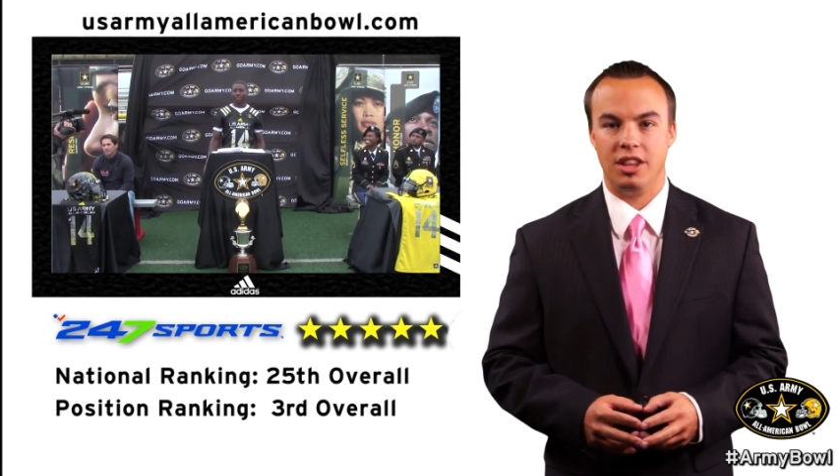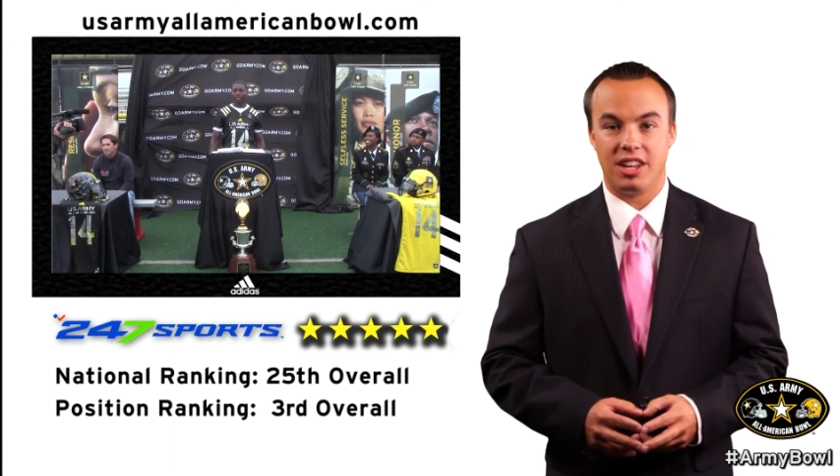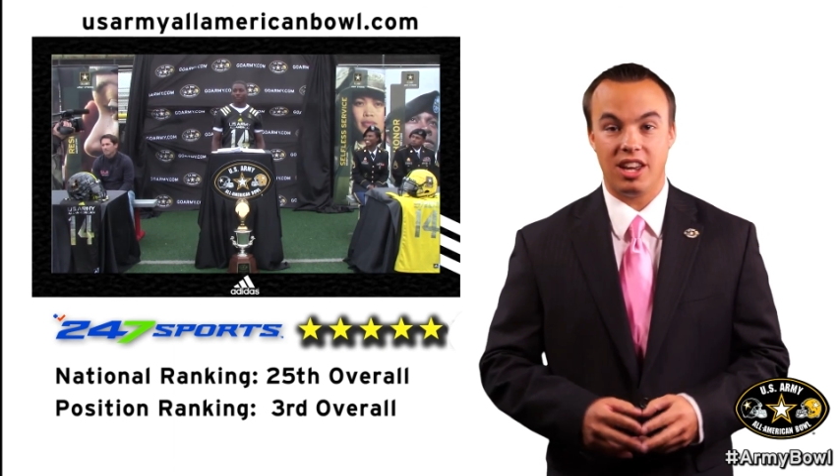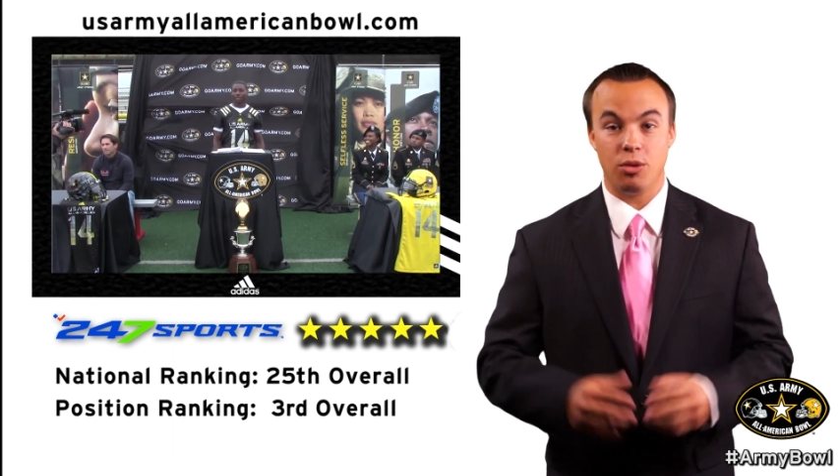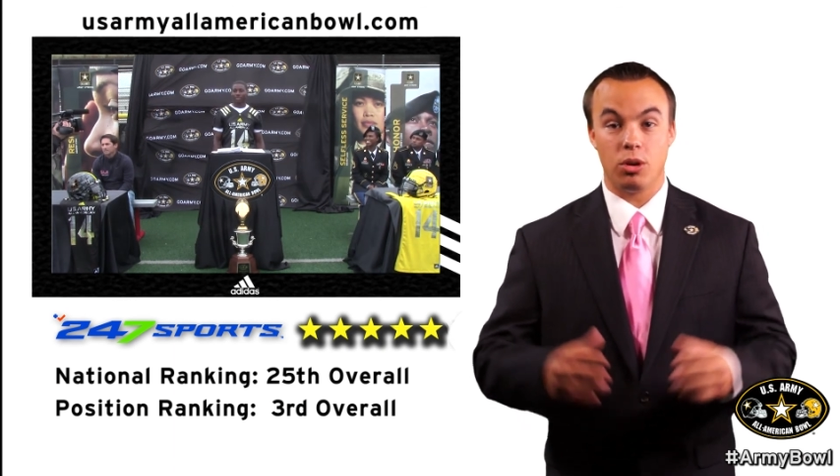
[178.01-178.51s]
The
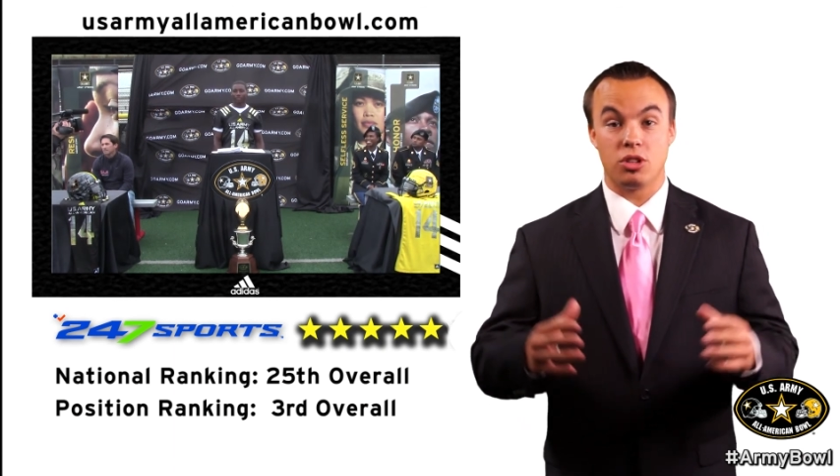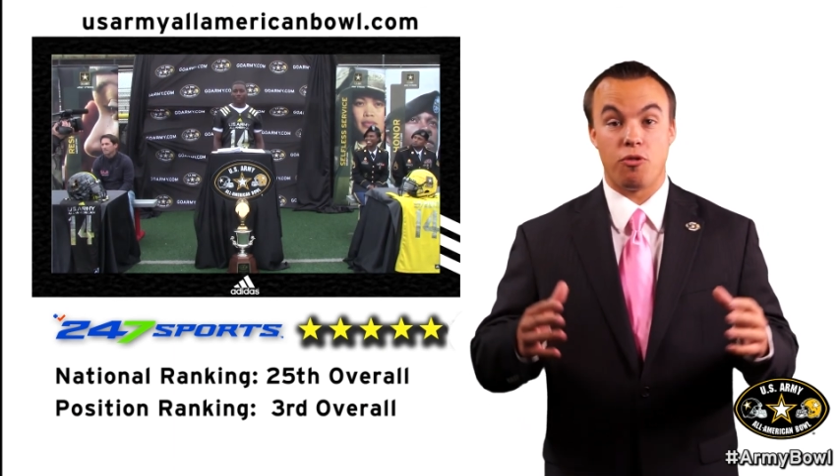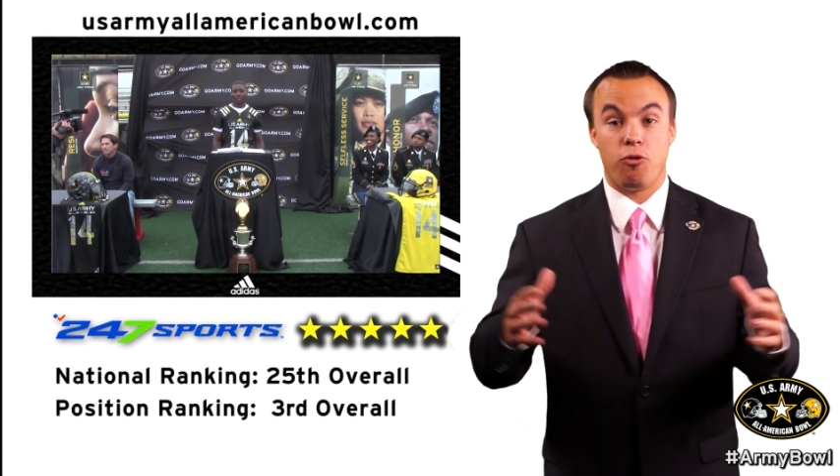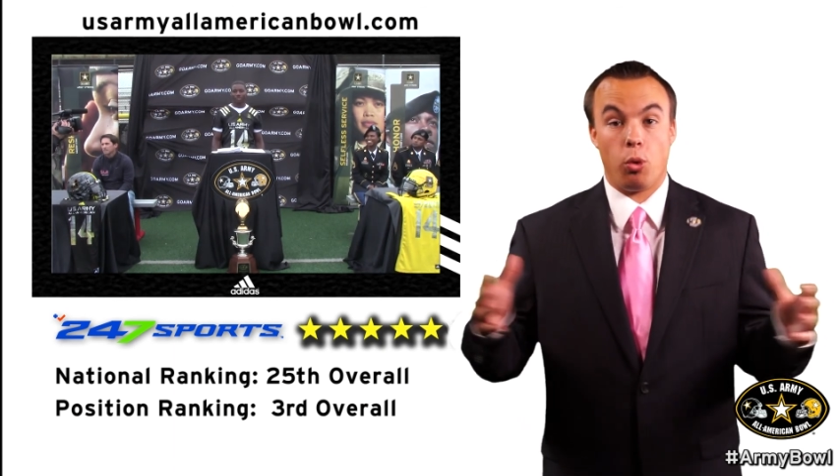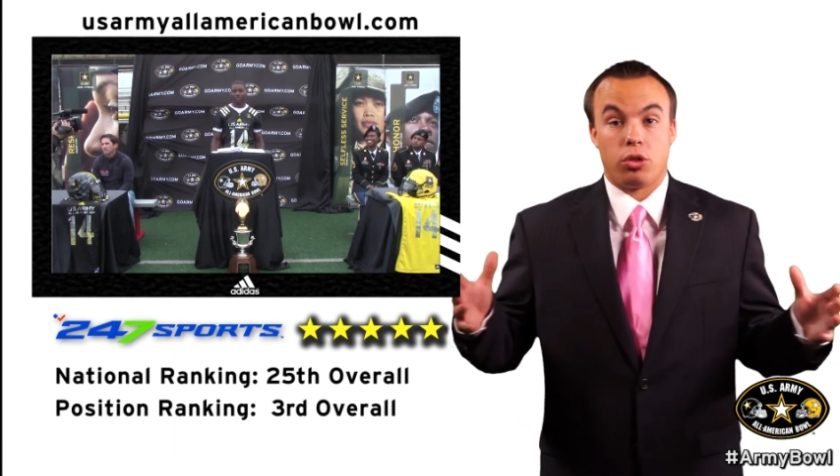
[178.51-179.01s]
kid runs a
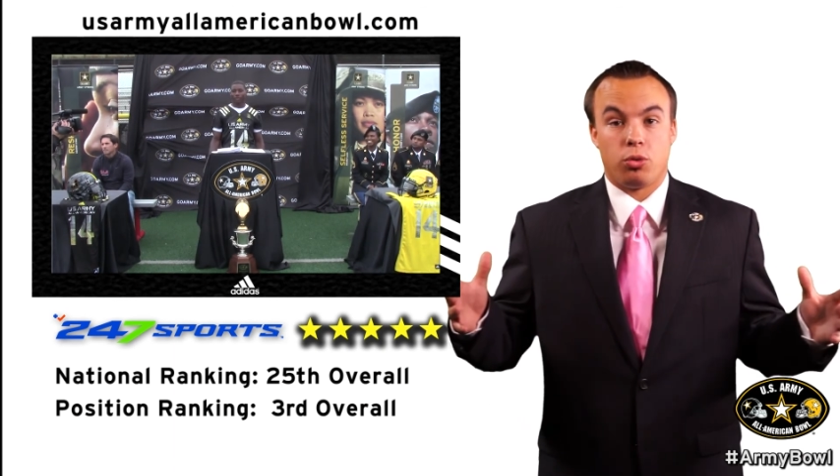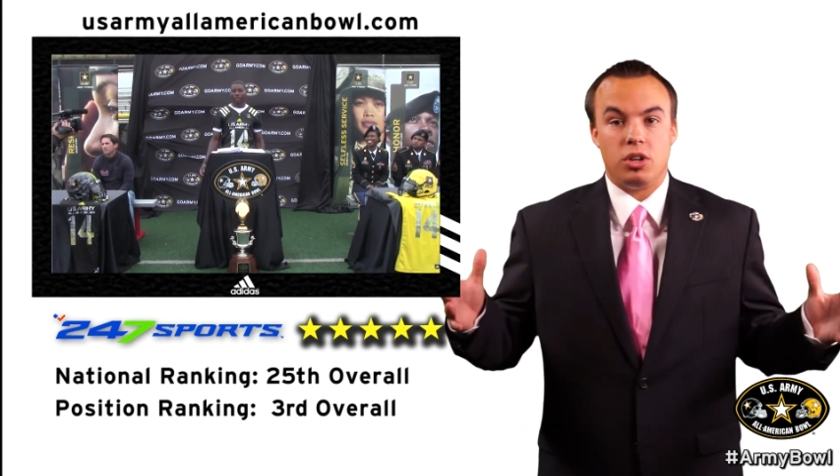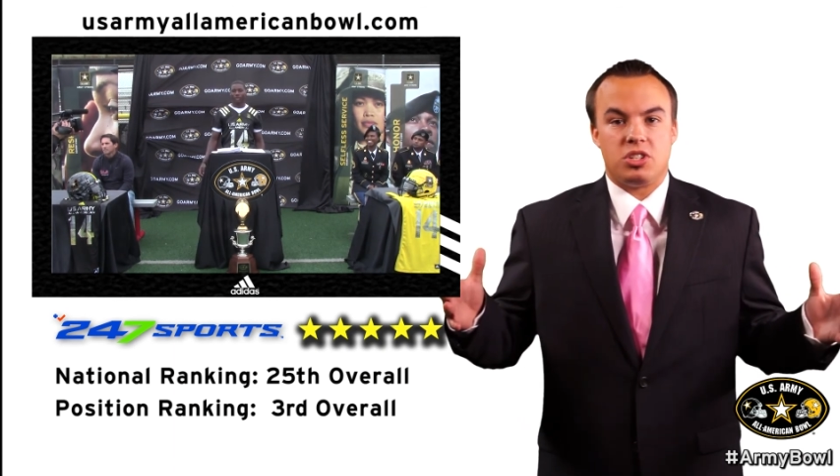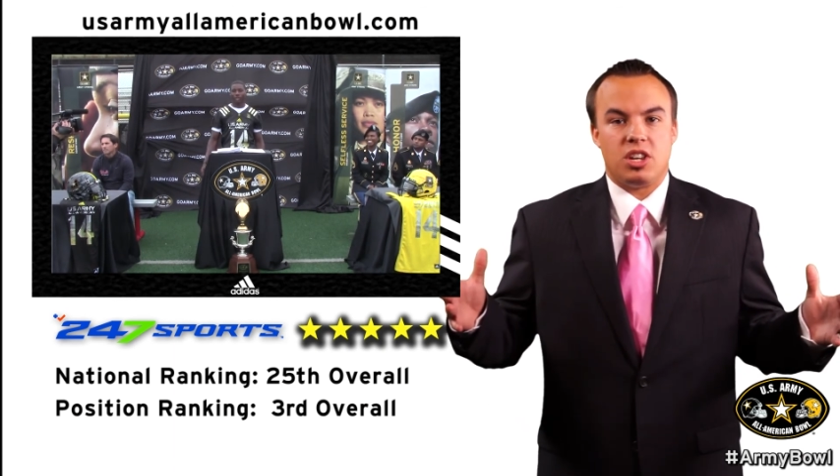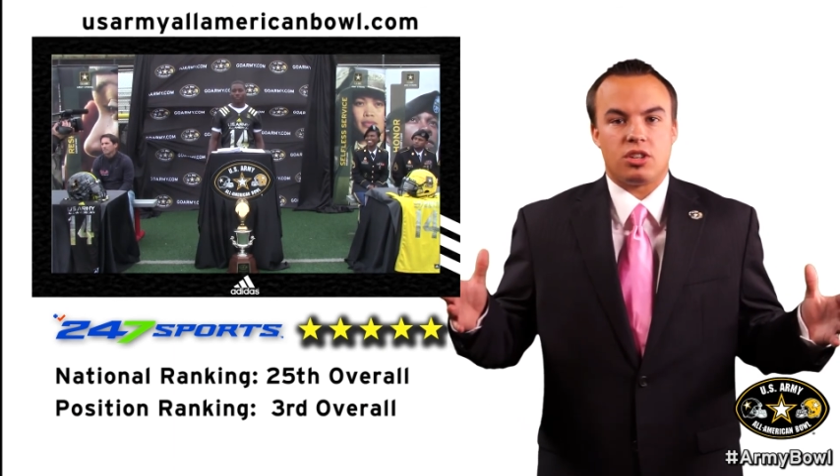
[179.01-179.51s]
four three
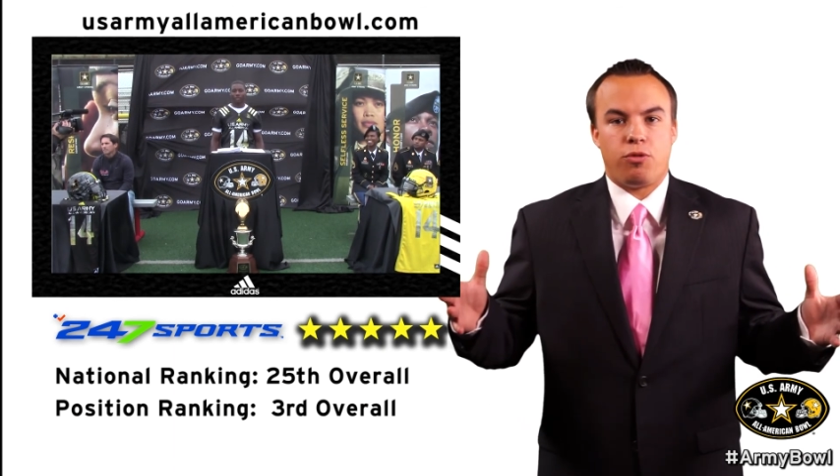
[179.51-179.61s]
six